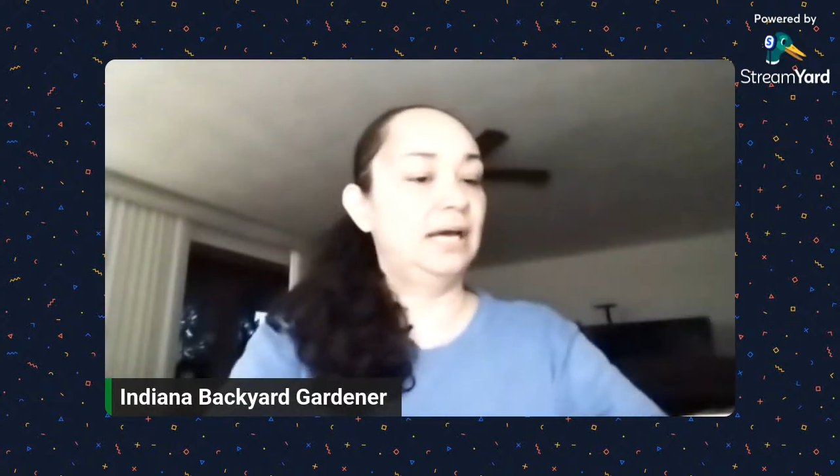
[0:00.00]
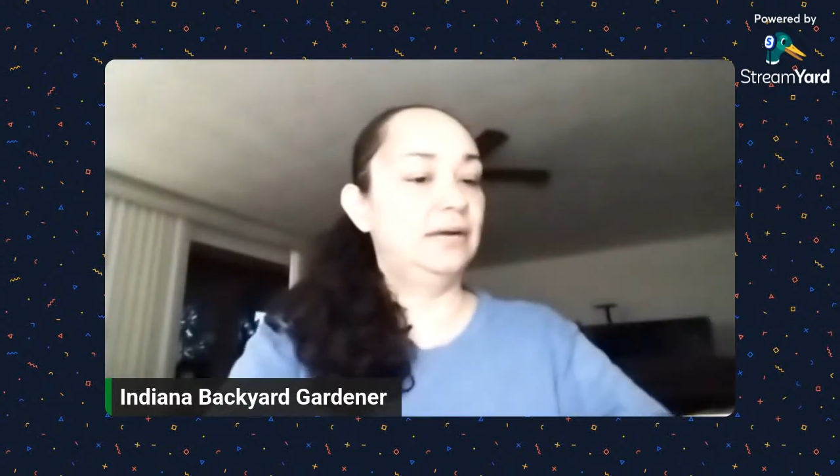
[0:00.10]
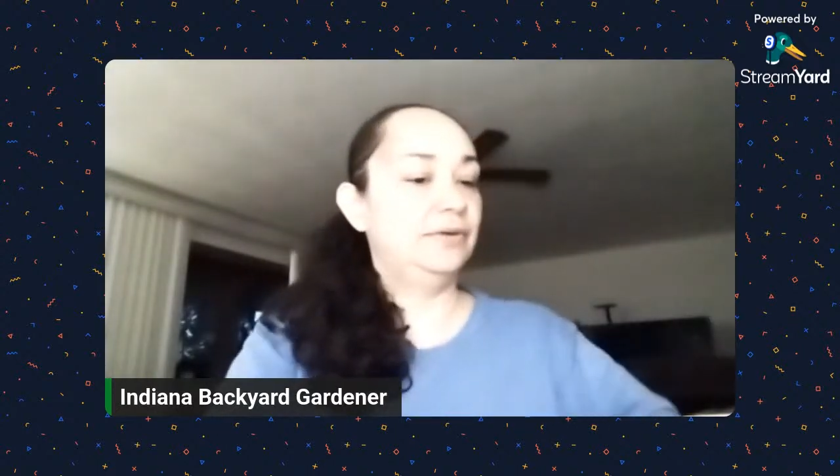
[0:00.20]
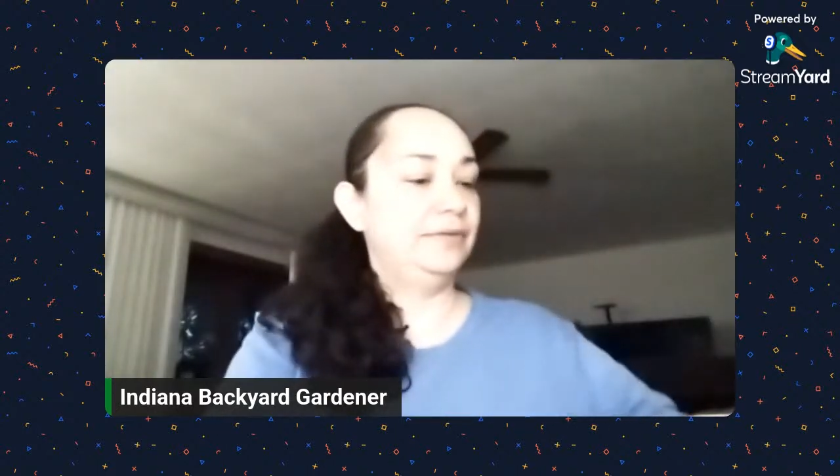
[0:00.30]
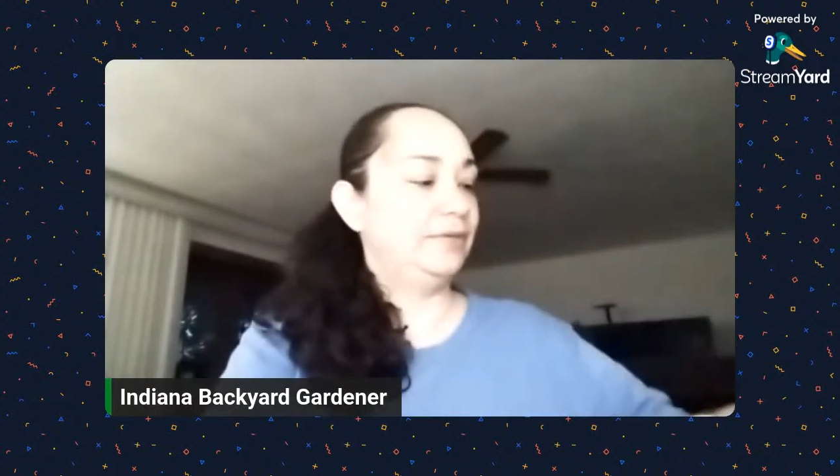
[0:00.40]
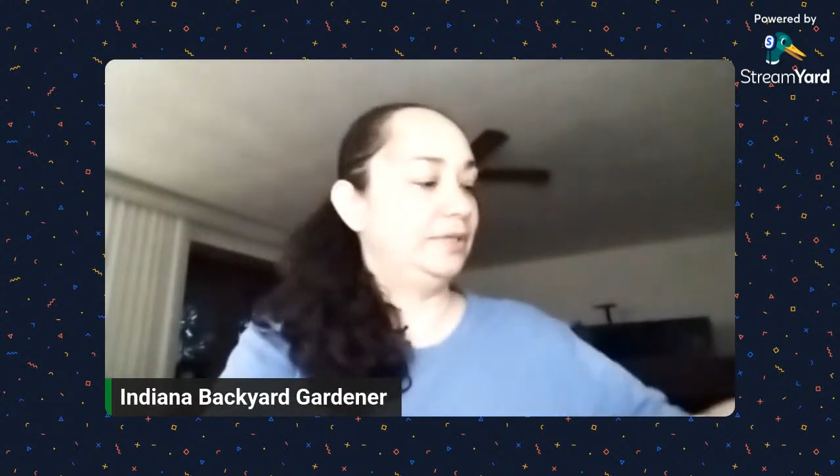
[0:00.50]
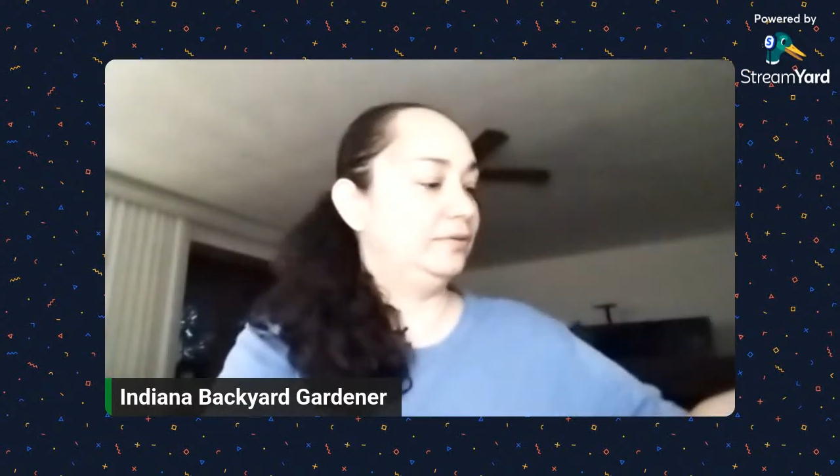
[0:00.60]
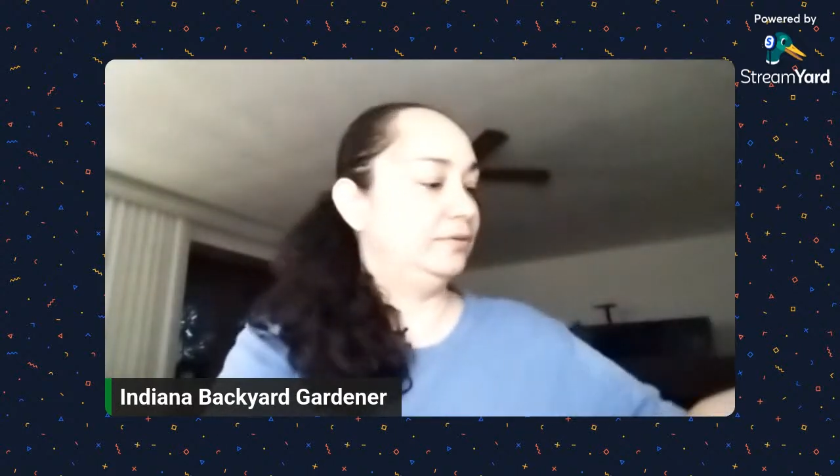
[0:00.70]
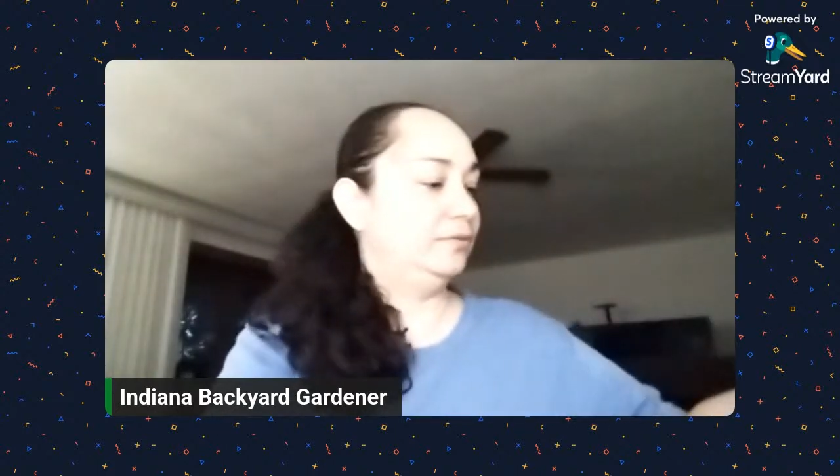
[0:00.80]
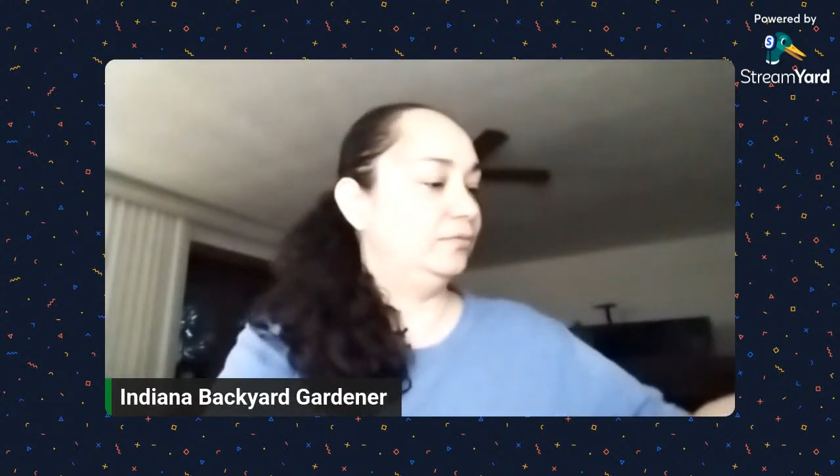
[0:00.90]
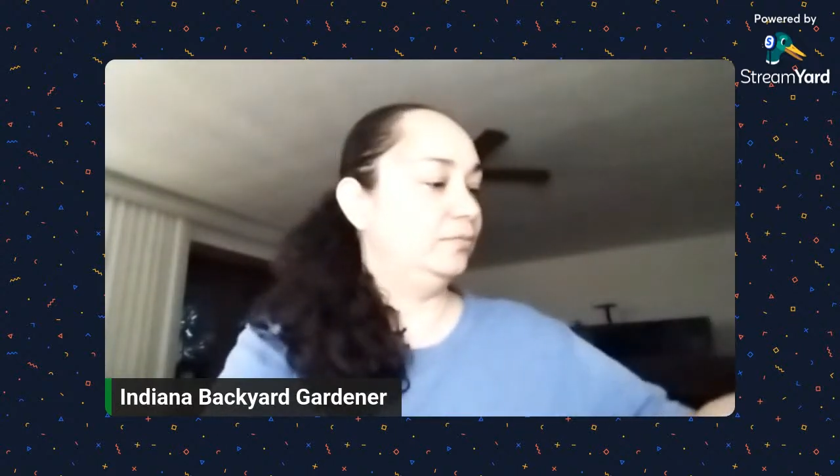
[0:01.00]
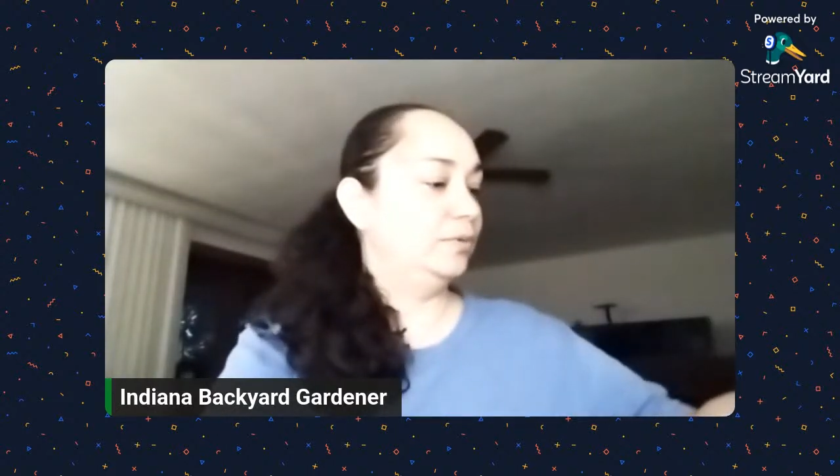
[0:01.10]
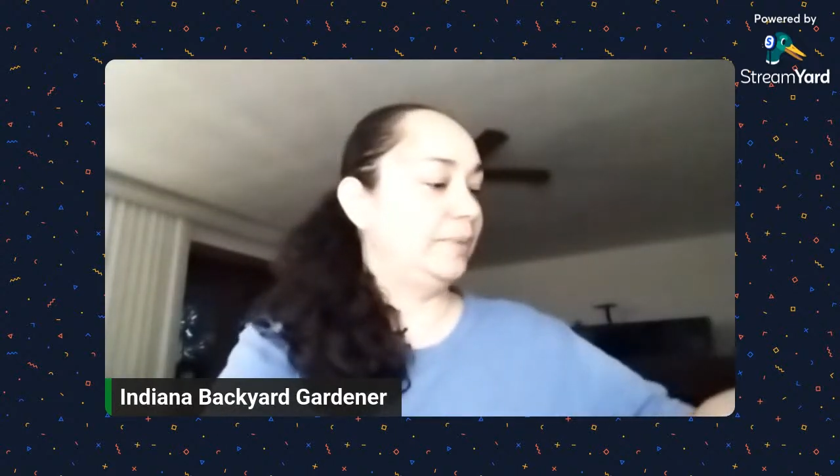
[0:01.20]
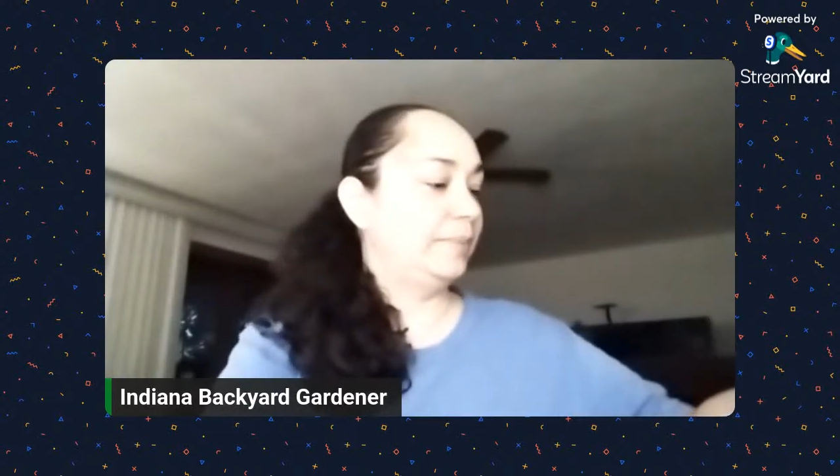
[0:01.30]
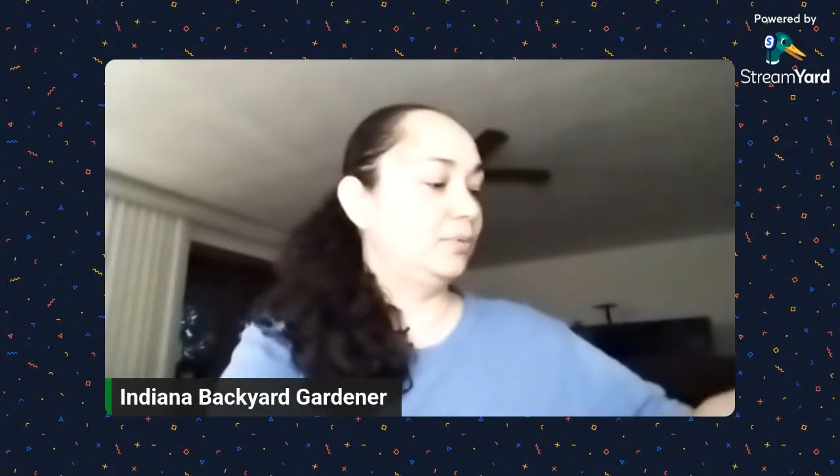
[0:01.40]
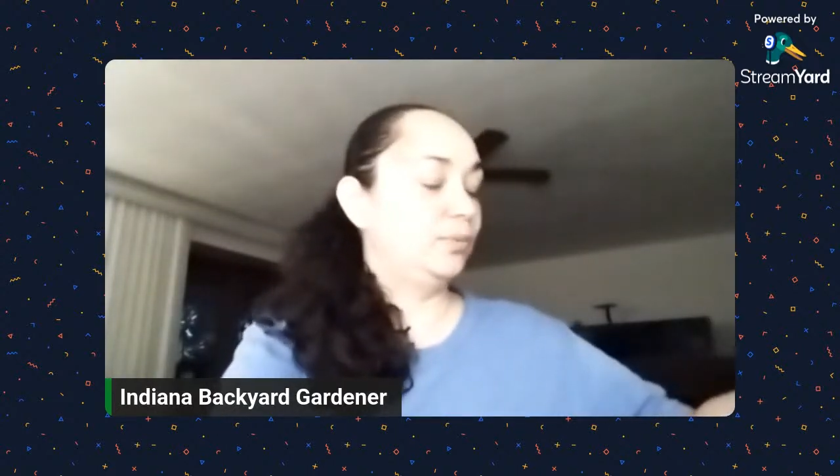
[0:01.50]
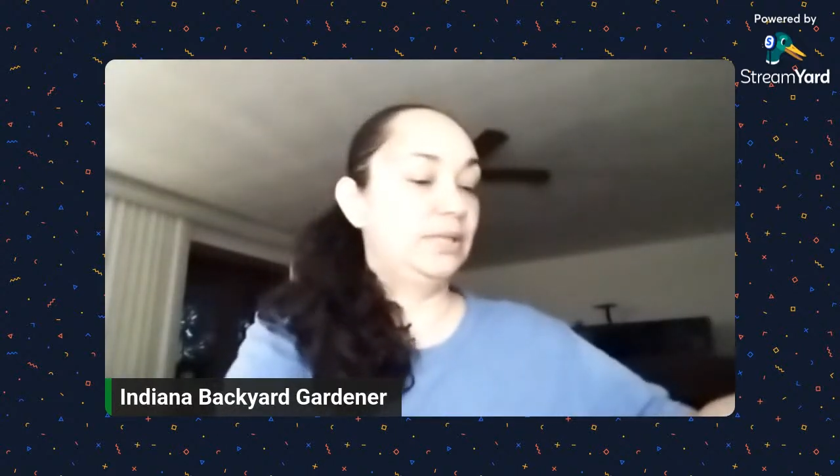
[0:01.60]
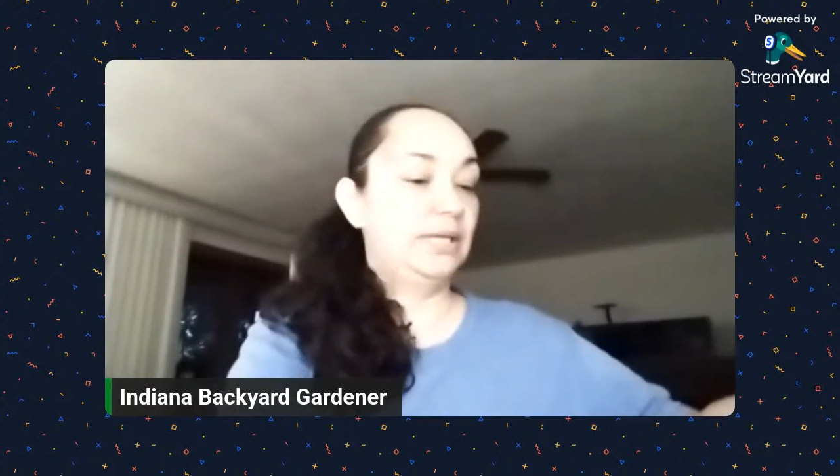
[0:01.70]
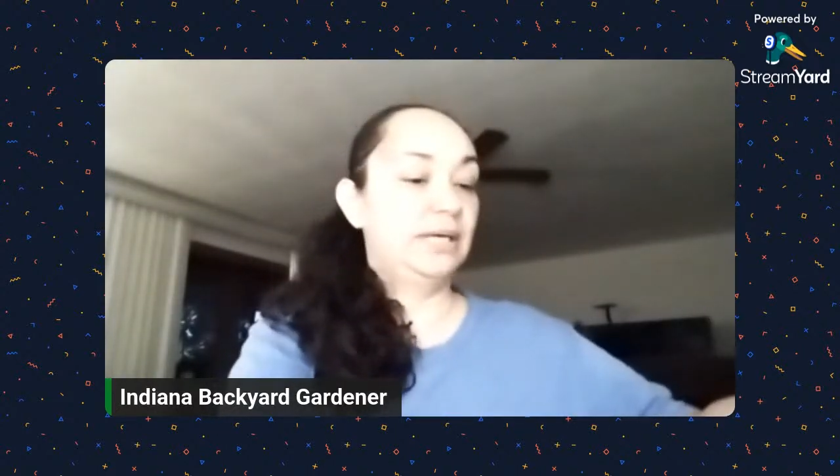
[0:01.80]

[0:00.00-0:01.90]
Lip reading: I don't even remember what